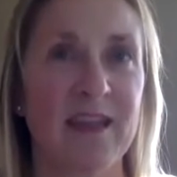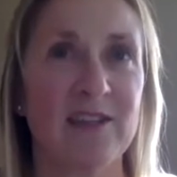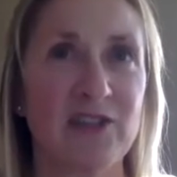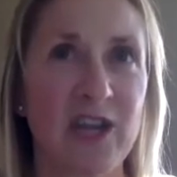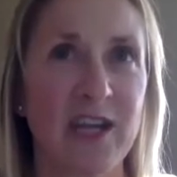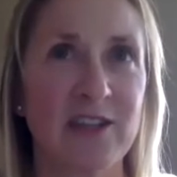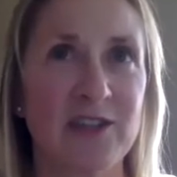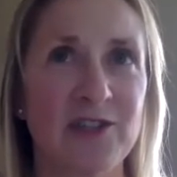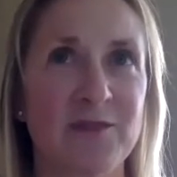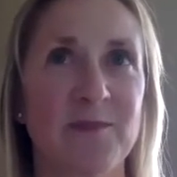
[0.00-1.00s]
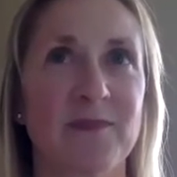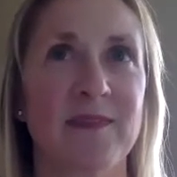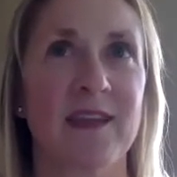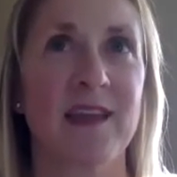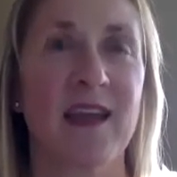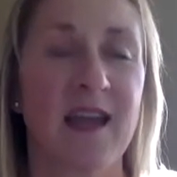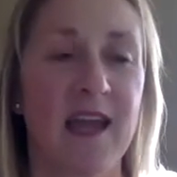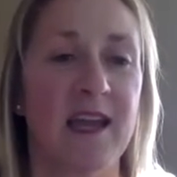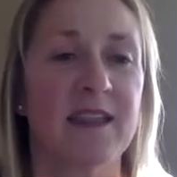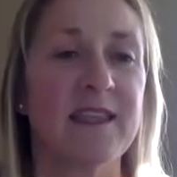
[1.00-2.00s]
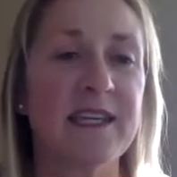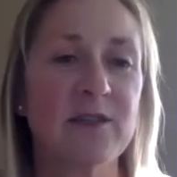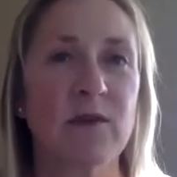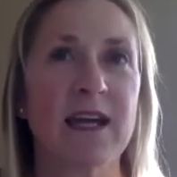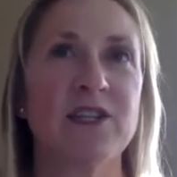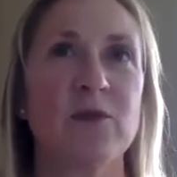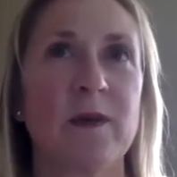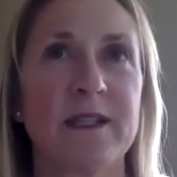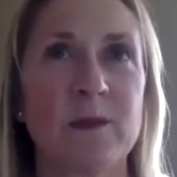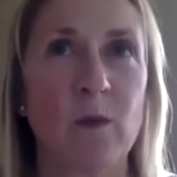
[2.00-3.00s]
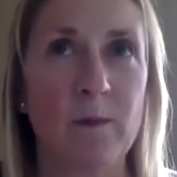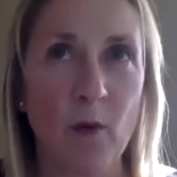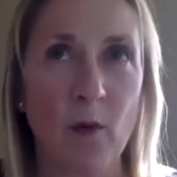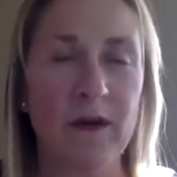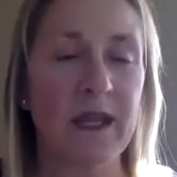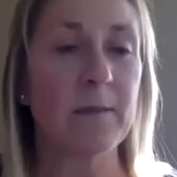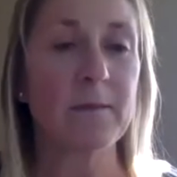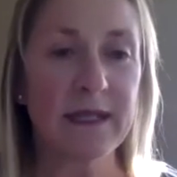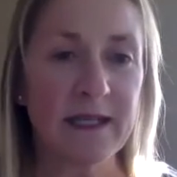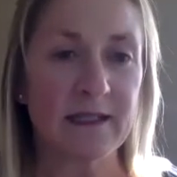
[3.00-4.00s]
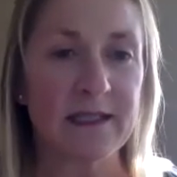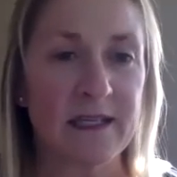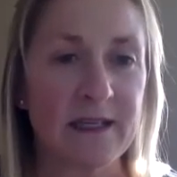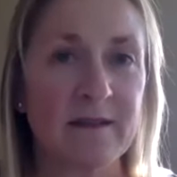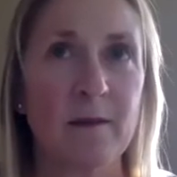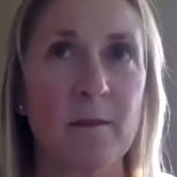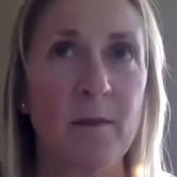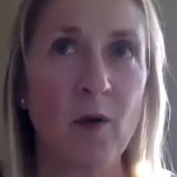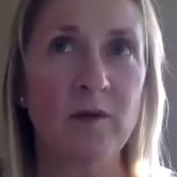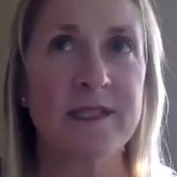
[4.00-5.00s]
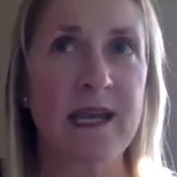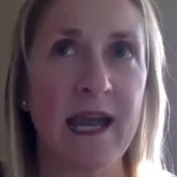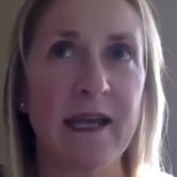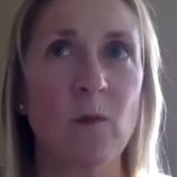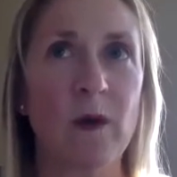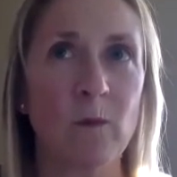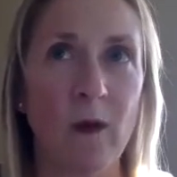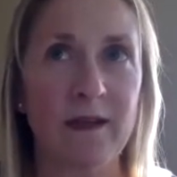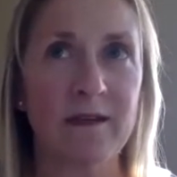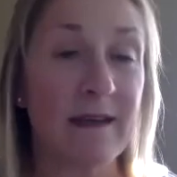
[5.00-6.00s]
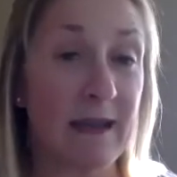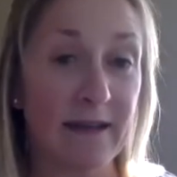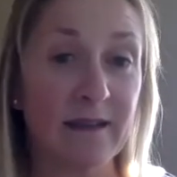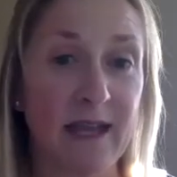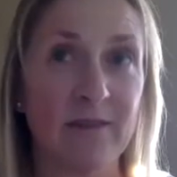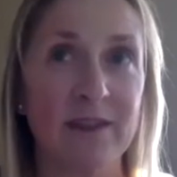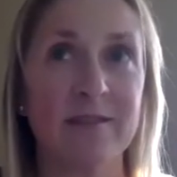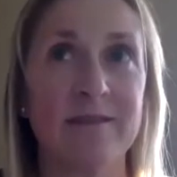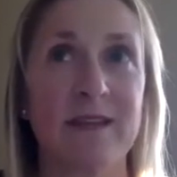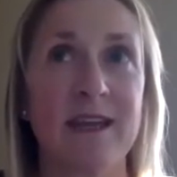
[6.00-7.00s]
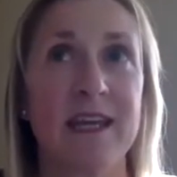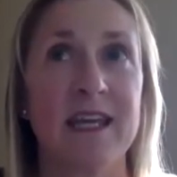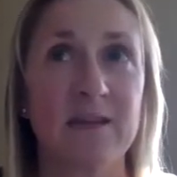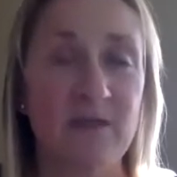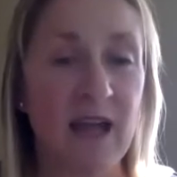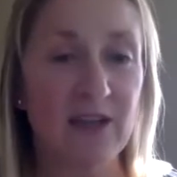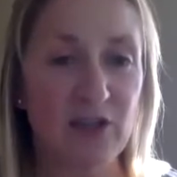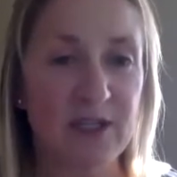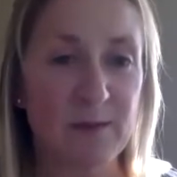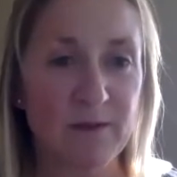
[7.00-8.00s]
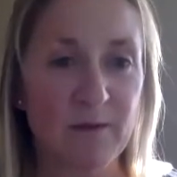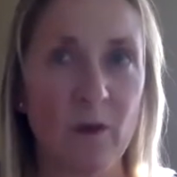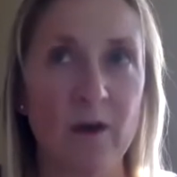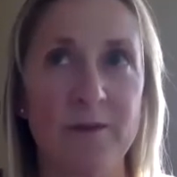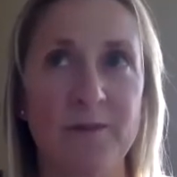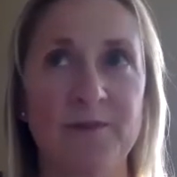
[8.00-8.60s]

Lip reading: Change. These graduates were born immediately post 9/11, 9/11, if not just before.